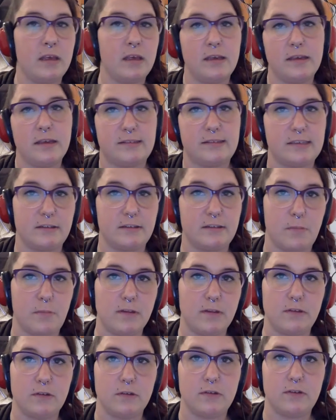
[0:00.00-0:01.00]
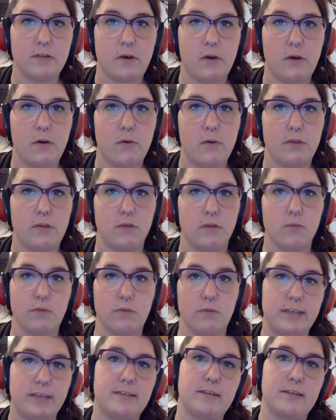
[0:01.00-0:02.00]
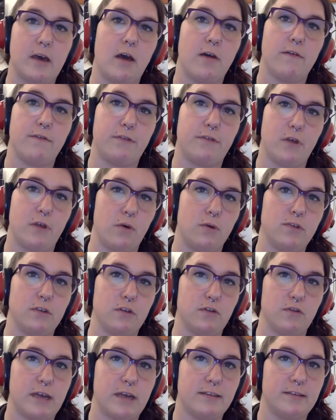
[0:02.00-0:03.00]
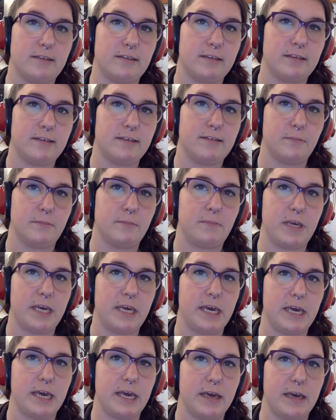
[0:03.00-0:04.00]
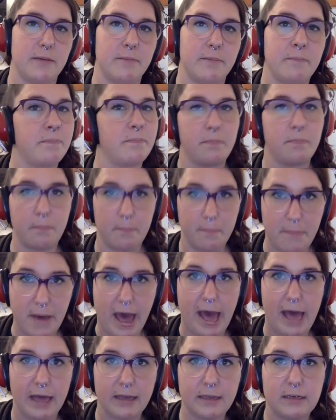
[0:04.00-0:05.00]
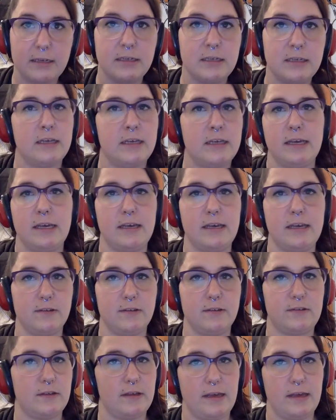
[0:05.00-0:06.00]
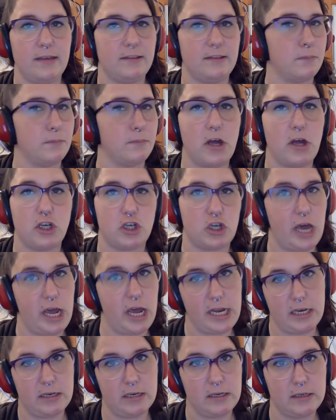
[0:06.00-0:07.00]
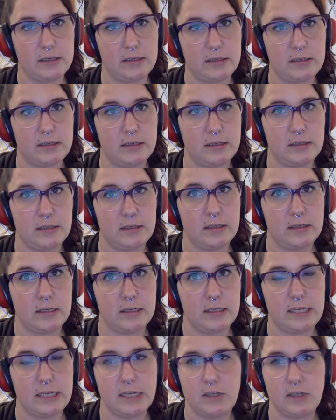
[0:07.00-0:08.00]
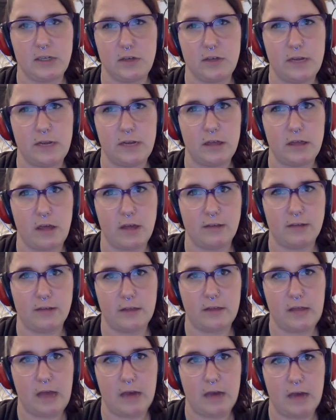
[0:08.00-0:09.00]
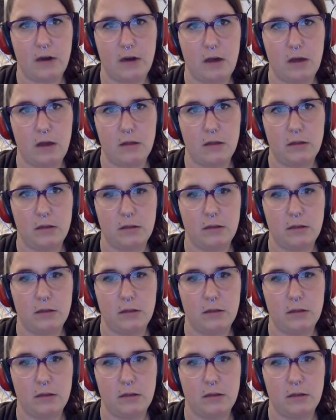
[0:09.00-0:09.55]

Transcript: 6 months or so, the risk of those addresses being bad is much heightened. Dan, do you have any thoughts on that at all?